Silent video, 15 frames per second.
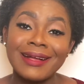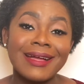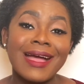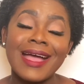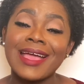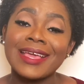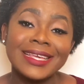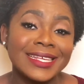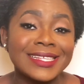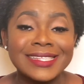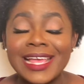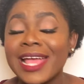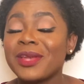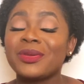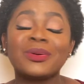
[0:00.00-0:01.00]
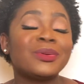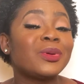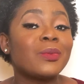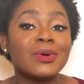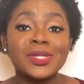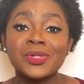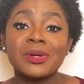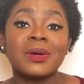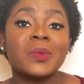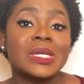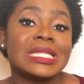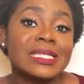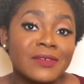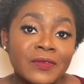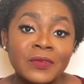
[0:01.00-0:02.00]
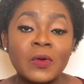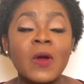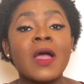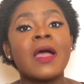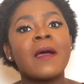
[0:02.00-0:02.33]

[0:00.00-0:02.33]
guys, I don't know what you are waiting for.